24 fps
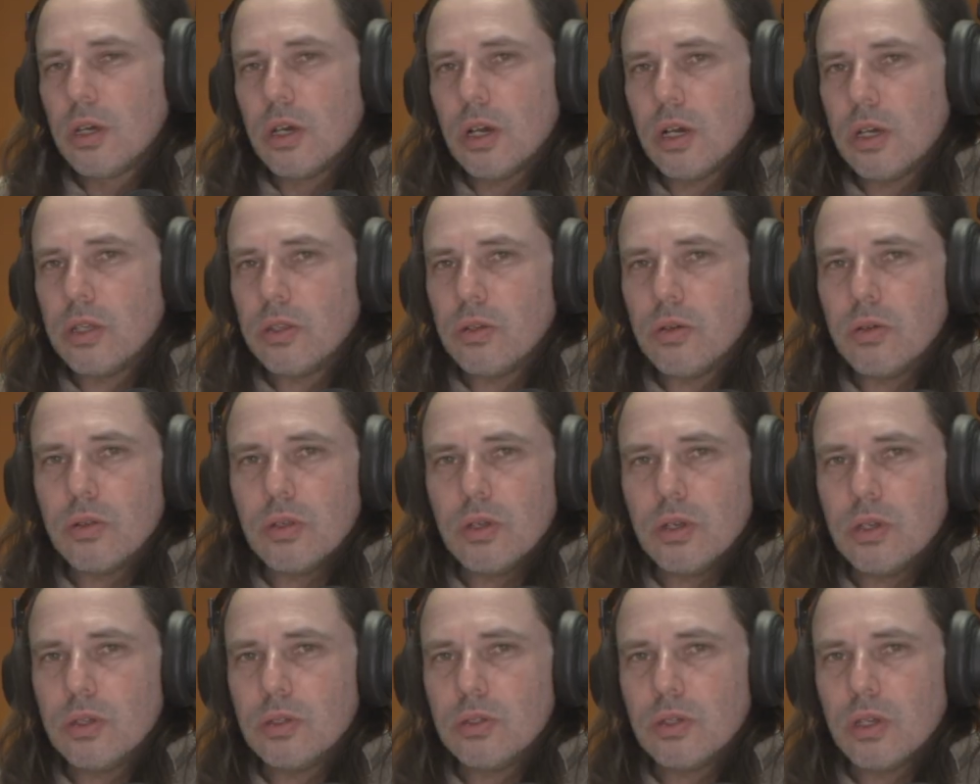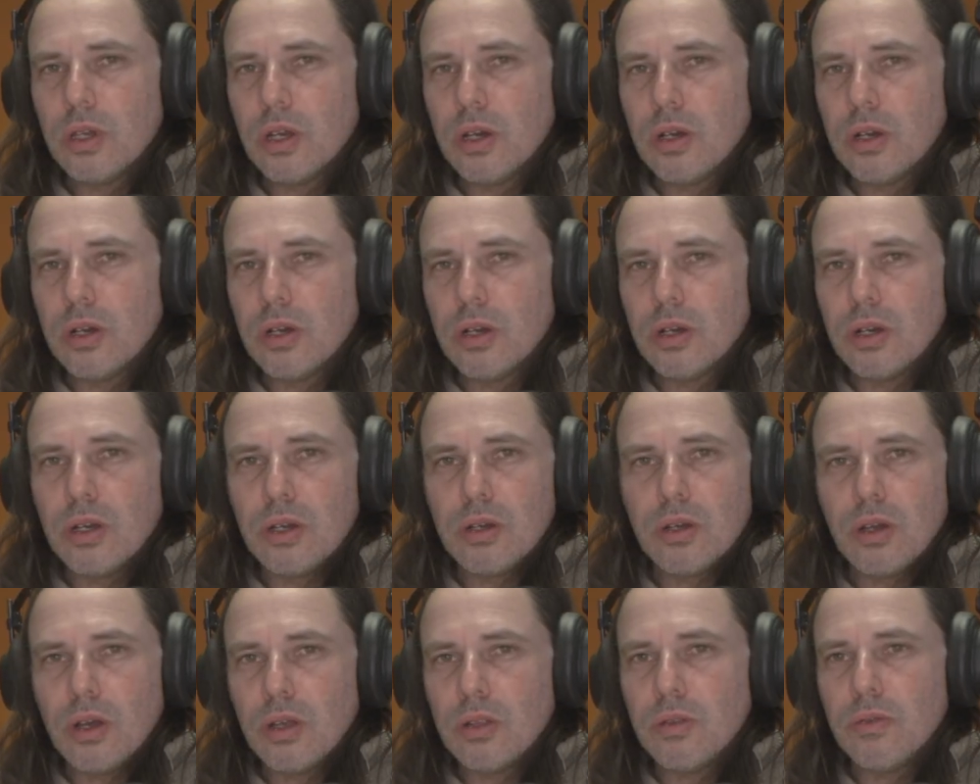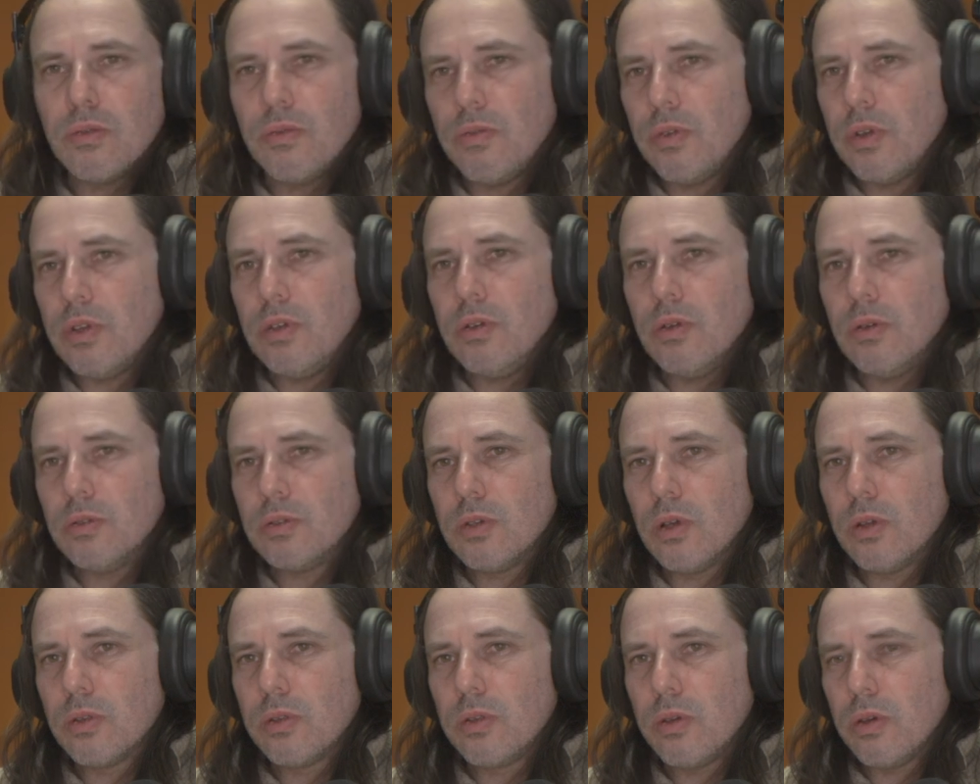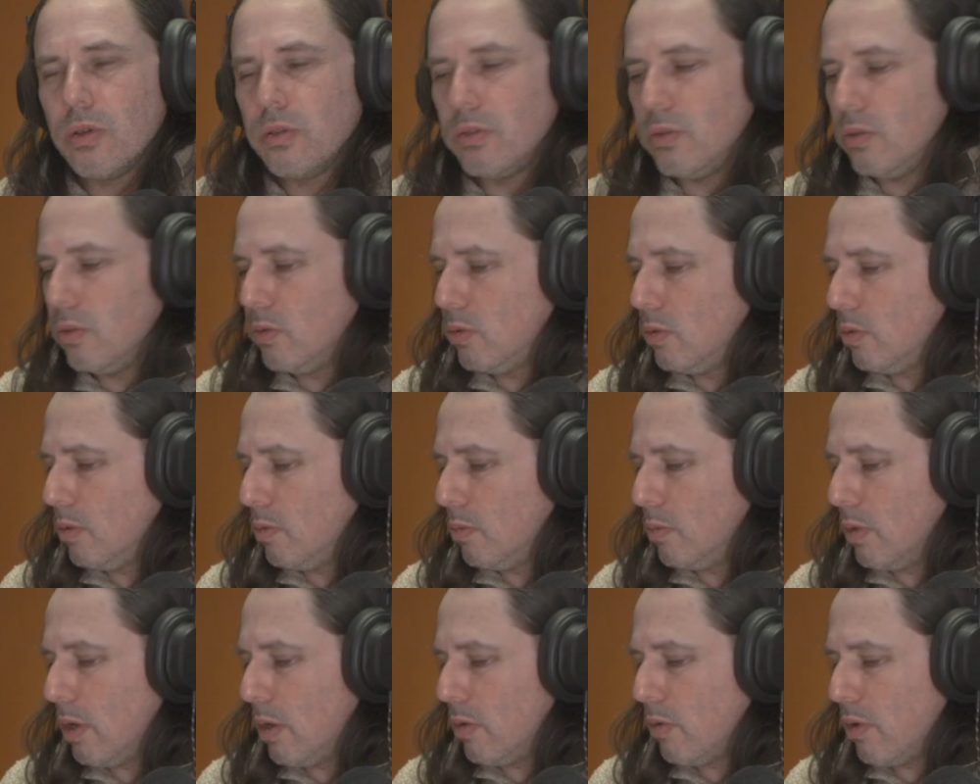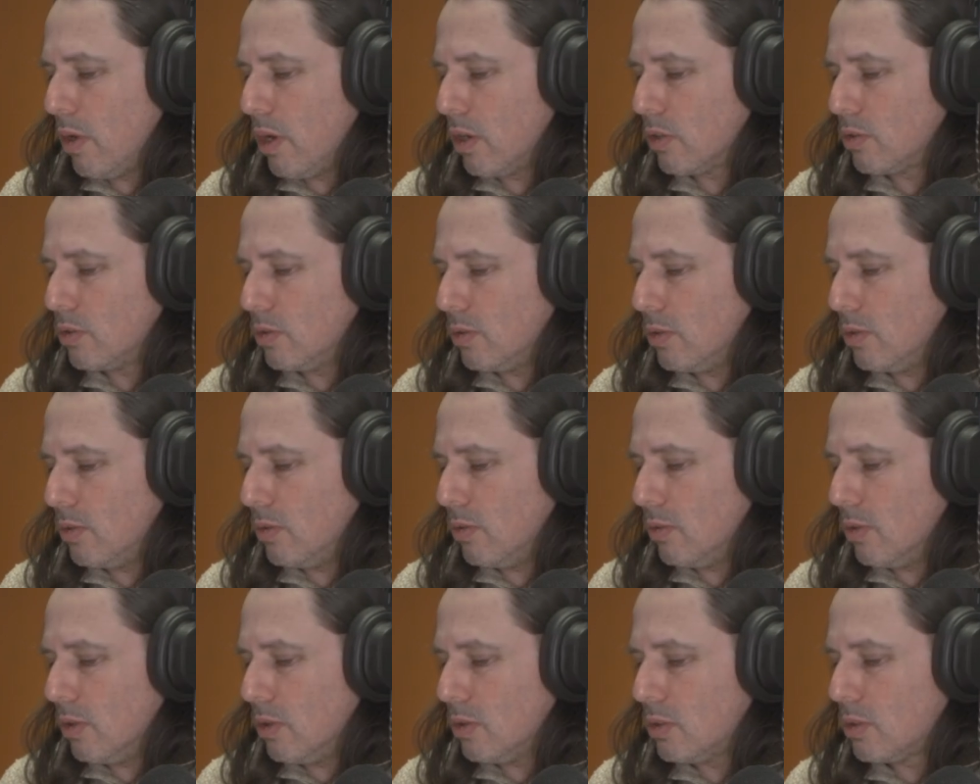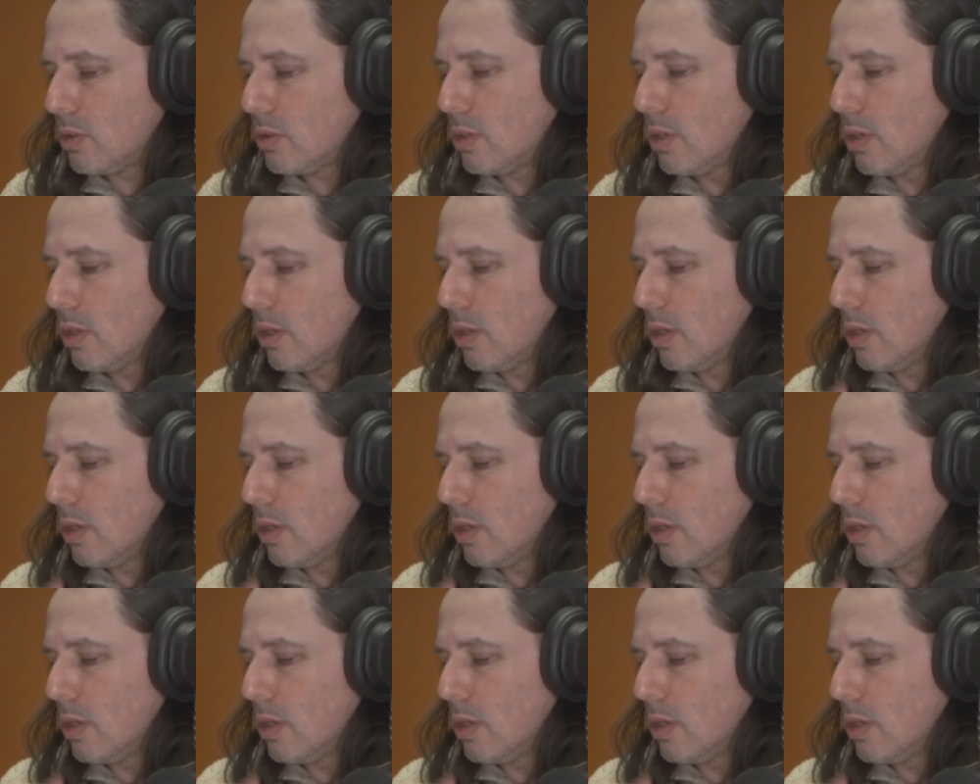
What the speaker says: I know there's other videos out there on YouTube that will actually do this,